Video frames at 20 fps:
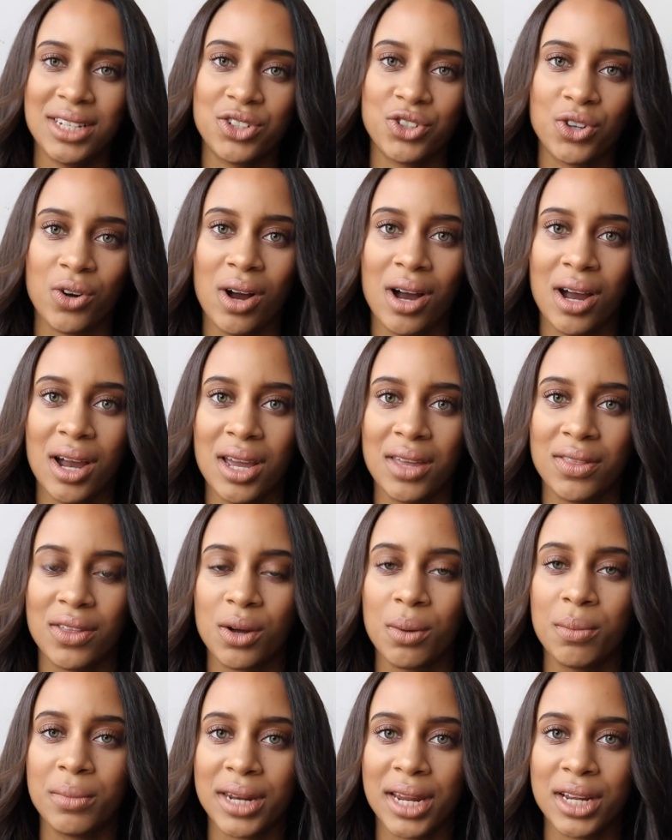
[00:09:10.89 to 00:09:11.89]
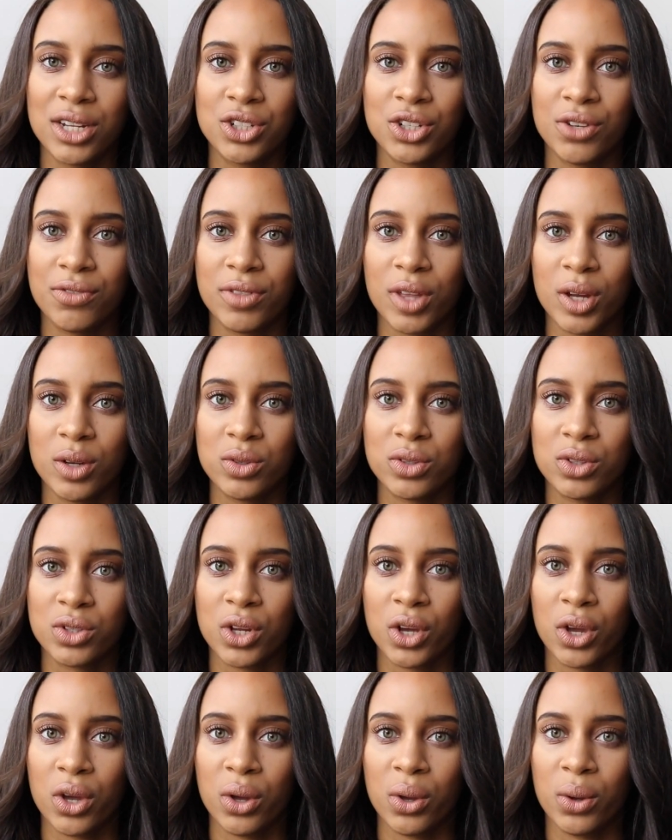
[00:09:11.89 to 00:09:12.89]
try the combination of those
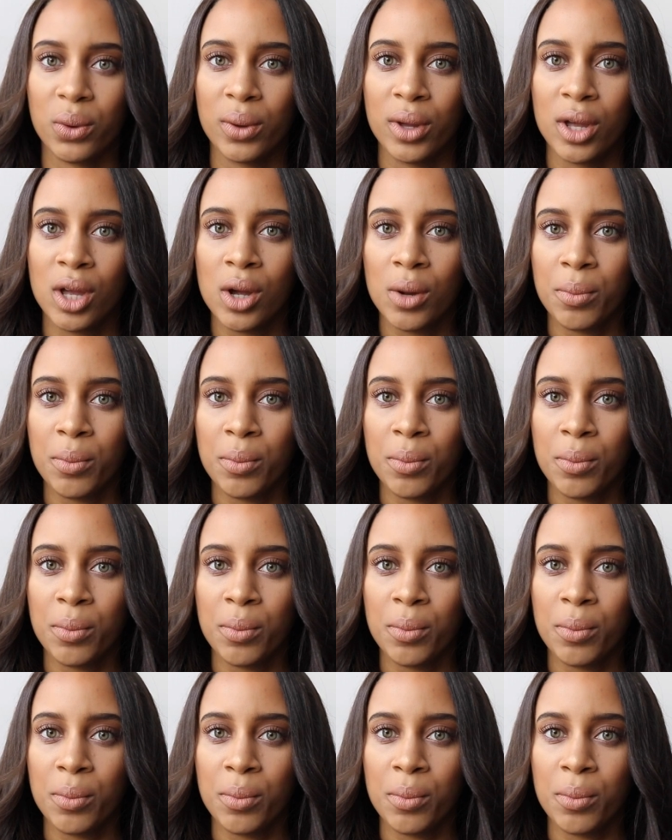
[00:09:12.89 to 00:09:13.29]
two